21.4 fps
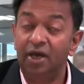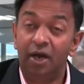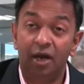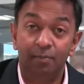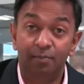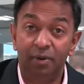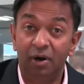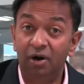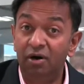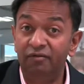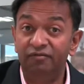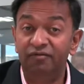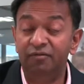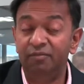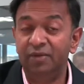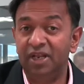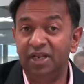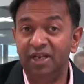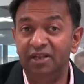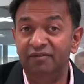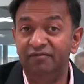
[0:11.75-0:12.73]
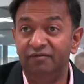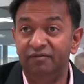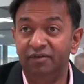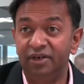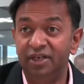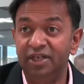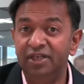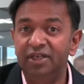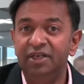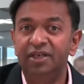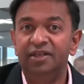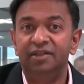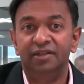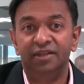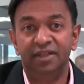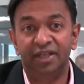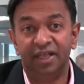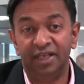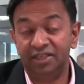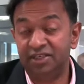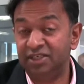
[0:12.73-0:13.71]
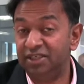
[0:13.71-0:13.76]
Apart from their livery,
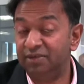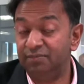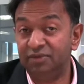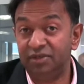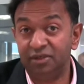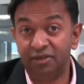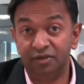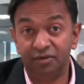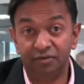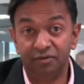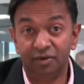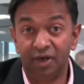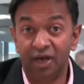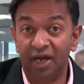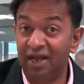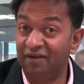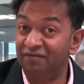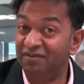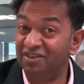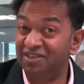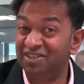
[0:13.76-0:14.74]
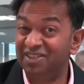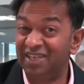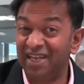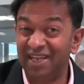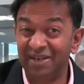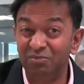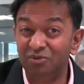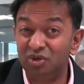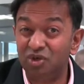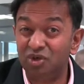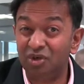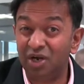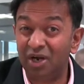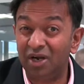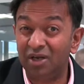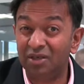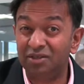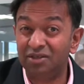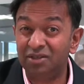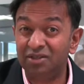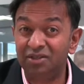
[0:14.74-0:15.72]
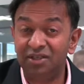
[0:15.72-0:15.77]
they seem to have the same
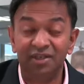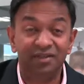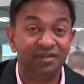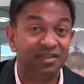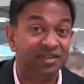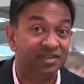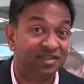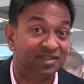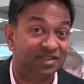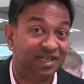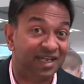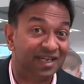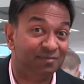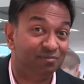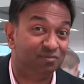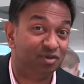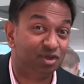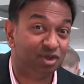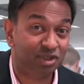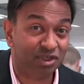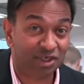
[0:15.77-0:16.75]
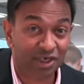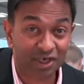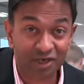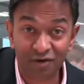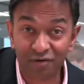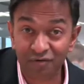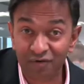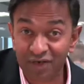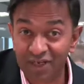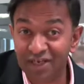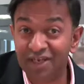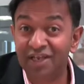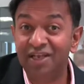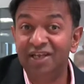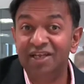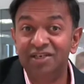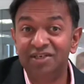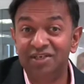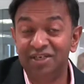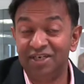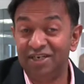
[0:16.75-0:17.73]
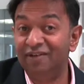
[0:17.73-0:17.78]
trucks, the same cheery
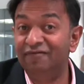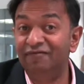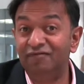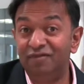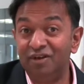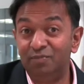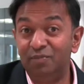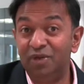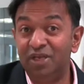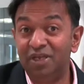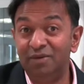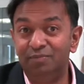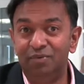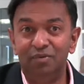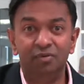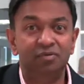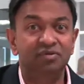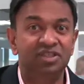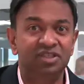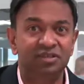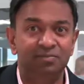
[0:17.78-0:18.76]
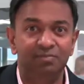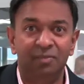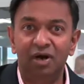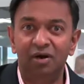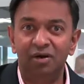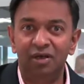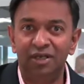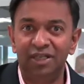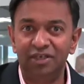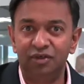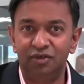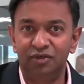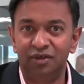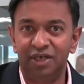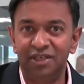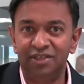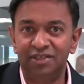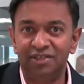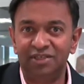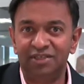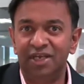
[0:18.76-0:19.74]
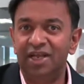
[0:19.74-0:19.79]
delivery people, smartly
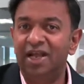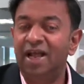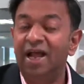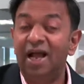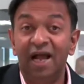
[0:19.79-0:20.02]
dressed,